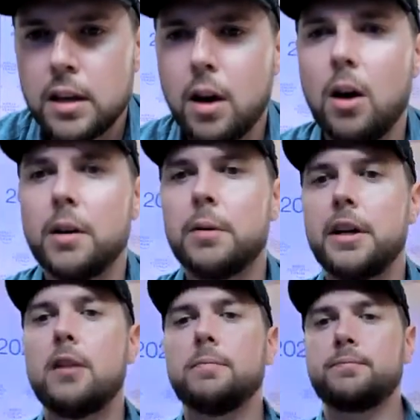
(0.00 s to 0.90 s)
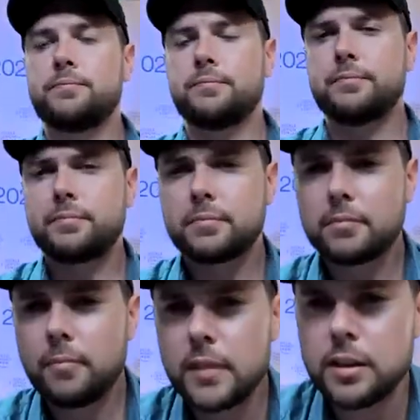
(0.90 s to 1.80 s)
Oh, here we go.
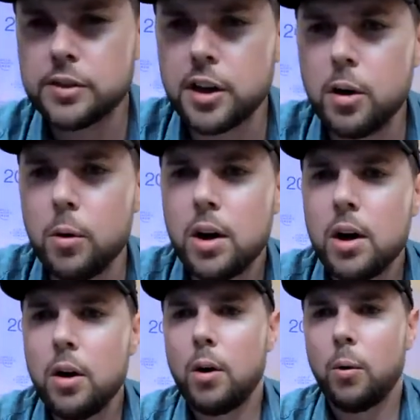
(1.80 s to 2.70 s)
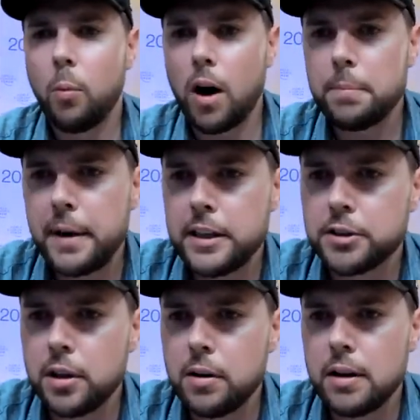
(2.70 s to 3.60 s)
So Juan
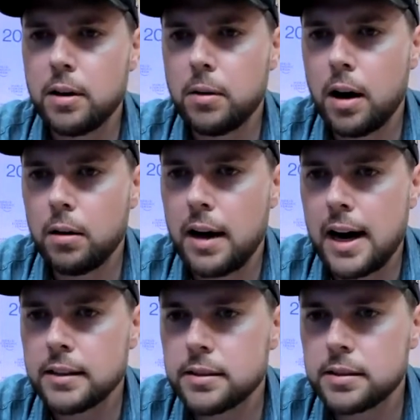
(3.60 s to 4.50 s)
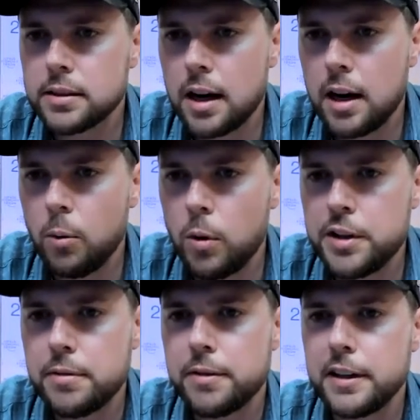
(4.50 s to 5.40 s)
Pedro uh, asks, uh, what do
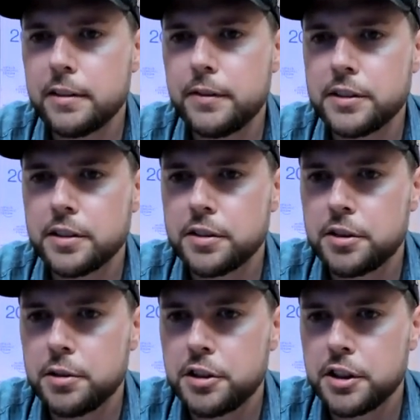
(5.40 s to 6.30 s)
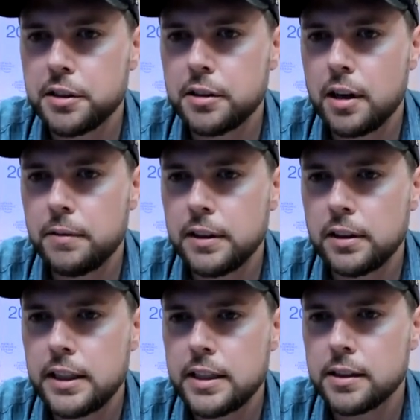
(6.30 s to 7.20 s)
you think of this institution of the
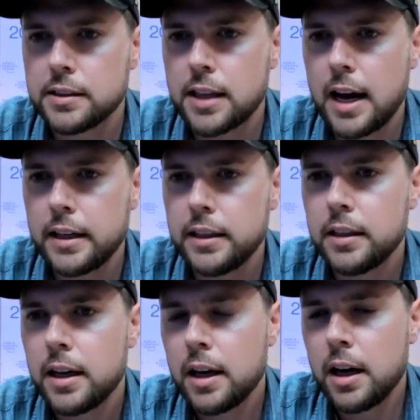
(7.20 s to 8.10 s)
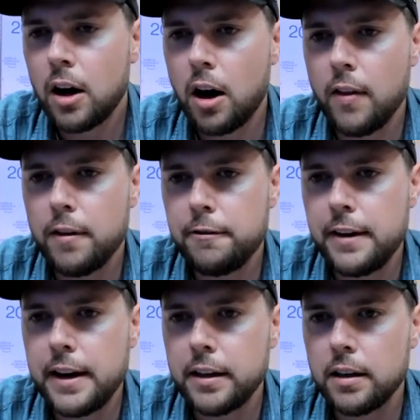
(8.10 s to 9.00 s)
elite deciding on the
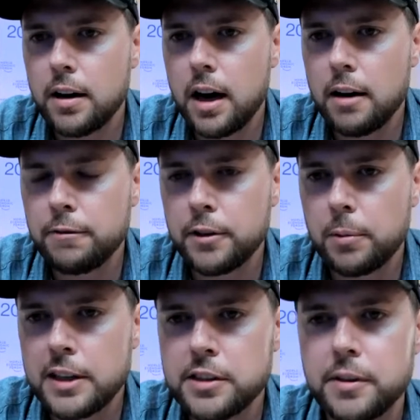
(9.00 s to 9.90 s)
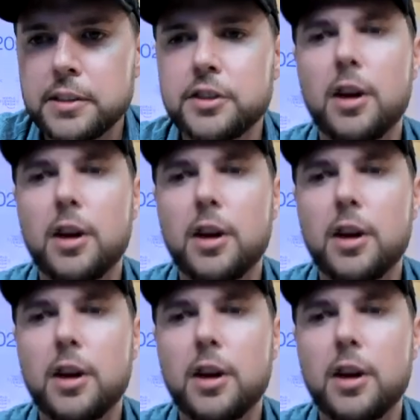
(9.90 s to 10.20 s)
fate uh, for the rest of us?